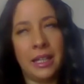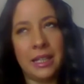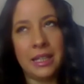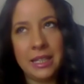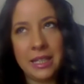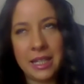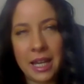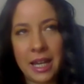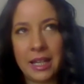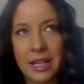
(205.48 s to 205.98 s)

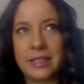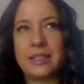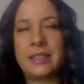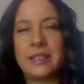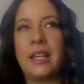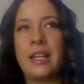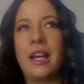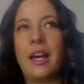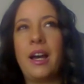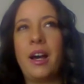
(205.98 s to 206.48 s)

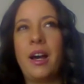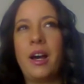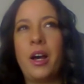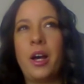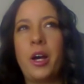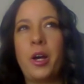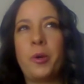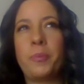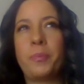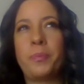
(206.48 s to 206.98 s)
Yes,
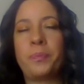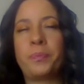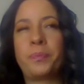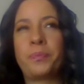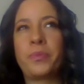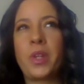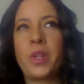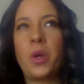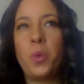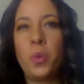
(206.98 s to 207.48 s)

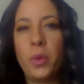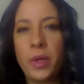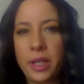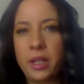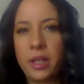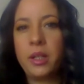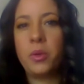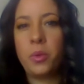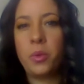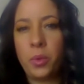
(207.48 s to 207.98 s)
um,
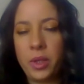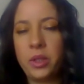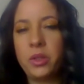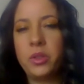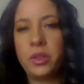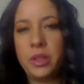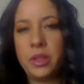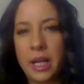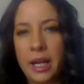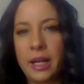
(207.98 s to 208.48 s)
we we
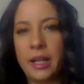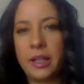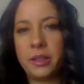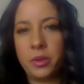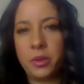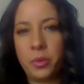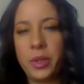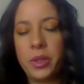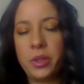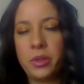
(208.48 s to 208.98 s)
do
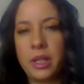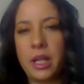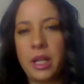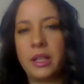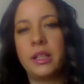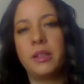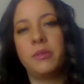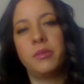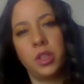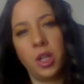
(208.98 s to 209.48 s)
that. We do
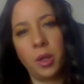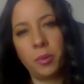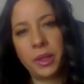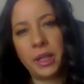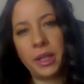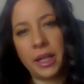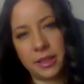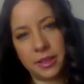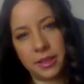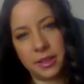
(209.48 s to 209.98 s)
that in some
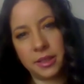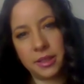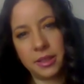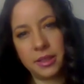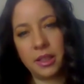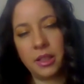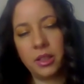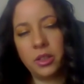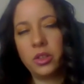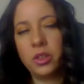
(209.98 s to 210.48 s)

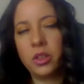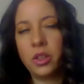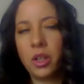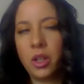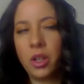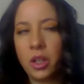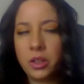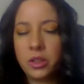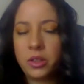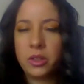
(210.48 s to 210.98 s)
cases,
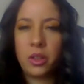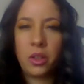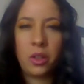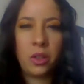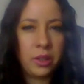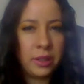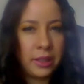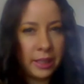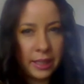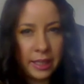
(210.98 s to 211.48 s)
not
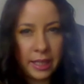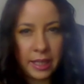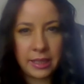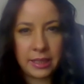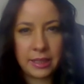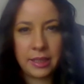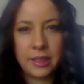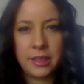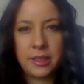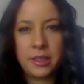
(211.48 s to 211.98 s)
all the
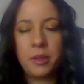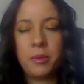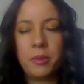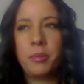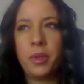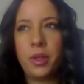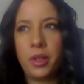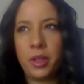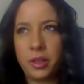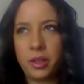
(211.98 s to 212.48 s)
cases,
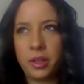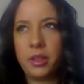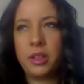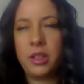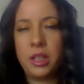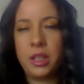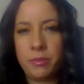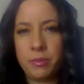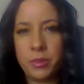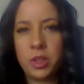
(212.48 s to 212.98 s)
but
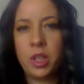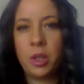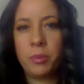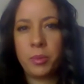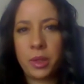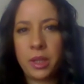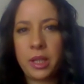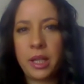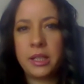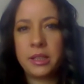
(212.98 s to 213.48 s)
in
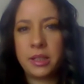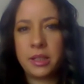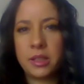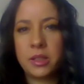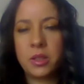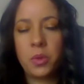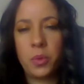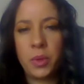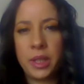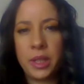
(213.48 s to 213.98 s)
some
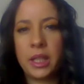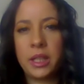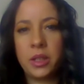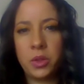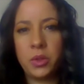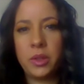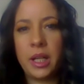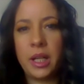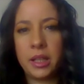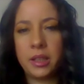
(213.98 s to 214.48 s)
cases we can
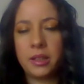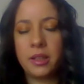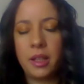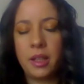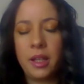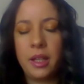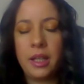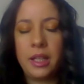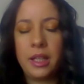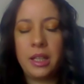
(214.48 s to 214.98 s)
do that.
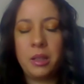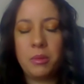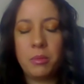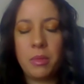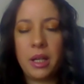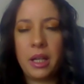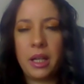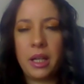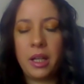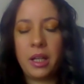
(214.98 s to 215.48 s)
In
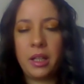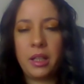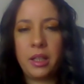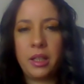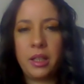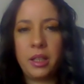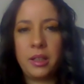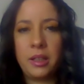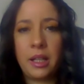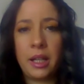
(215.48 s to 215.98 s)

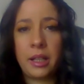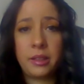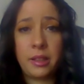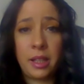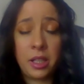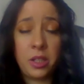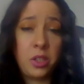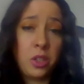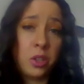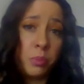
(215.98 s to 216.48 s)
my
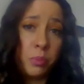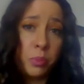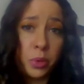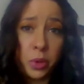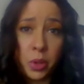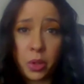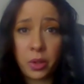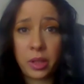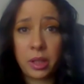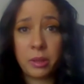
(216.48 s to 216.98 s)
lactation
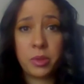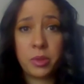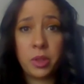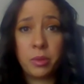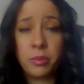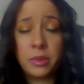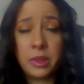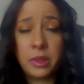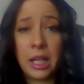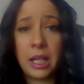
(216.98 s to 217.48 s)
program,
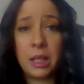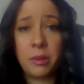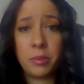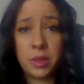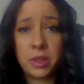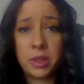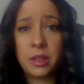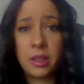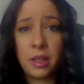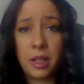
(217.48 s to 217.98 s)

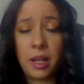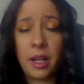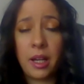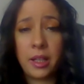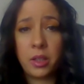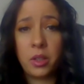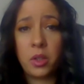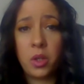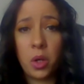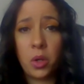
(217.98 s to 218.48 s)
sometimes
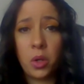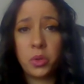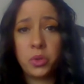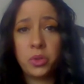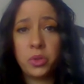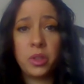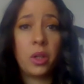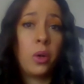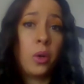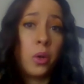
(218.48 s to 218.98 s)
I go
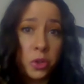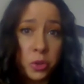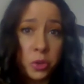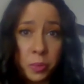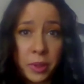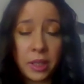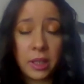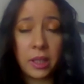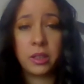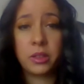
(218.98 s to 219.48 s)
to the
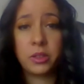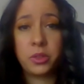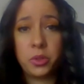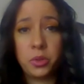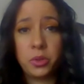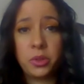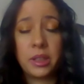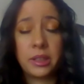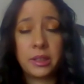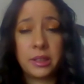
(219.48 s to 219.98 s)
hospital
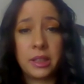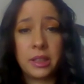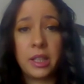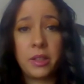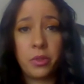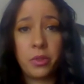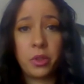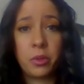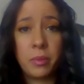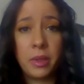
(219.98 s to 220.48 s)
to
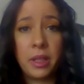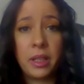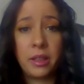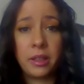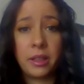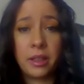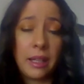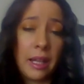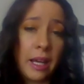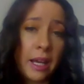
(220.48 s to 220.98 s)
translate for my
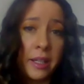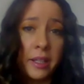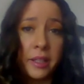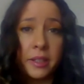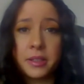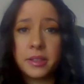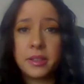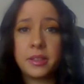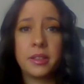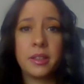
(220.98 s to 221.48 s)

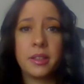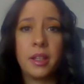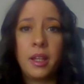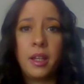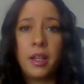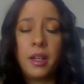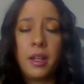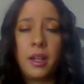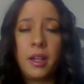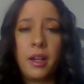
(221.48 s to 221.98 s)
clients.
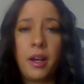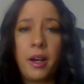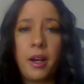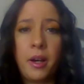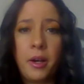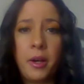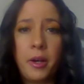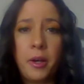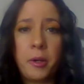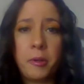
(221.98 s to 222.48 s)

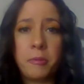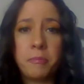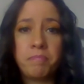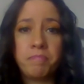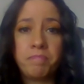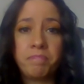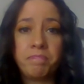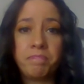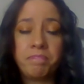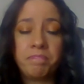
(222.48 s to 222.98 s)
Um,
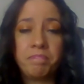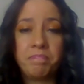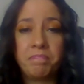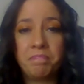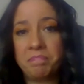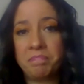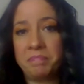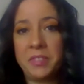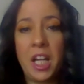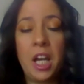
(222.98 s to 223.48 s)

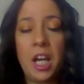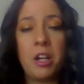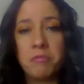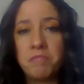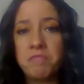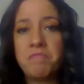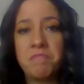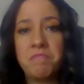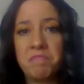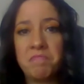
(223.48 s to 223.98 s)
yeah,
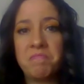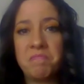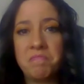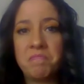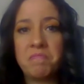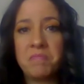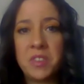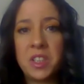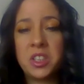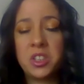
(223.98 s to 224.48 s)

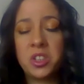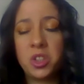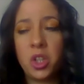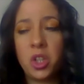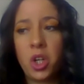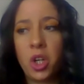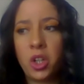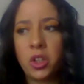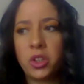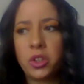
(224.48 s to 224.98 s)
it's
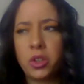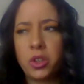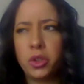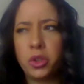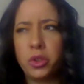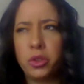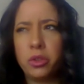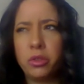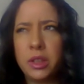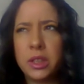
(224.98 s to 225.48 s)
not
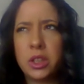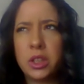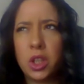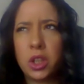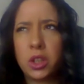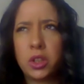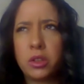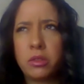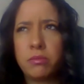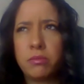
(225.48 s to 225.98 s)
it's
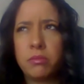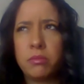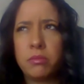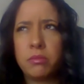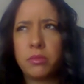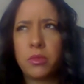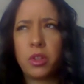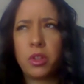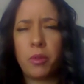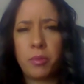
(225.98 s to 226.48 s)
not
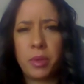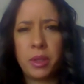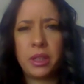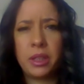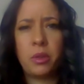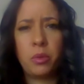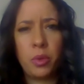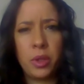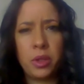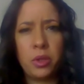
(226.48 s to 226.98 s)
something
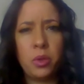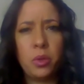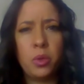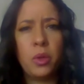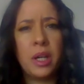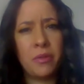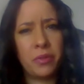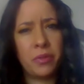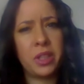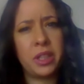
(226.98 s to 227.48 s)
that we
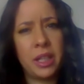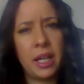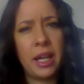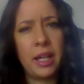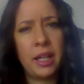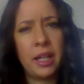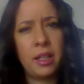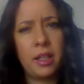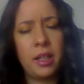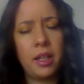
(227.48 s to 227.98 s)
do every
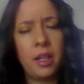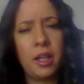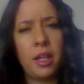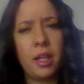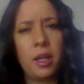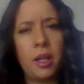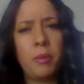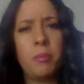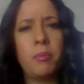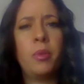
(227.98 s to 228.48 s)
day,
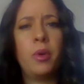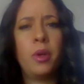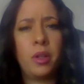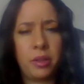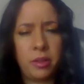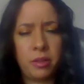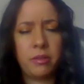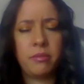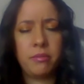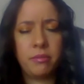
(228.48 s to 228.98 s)

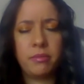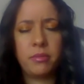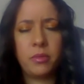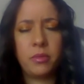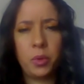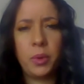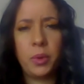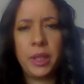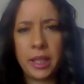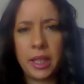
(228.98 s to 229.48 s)
but
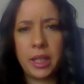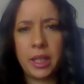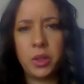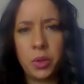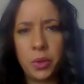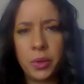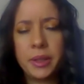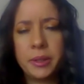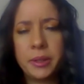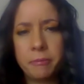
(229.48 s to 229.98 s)
we can
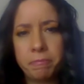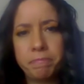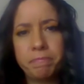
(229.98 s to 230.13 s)
do it.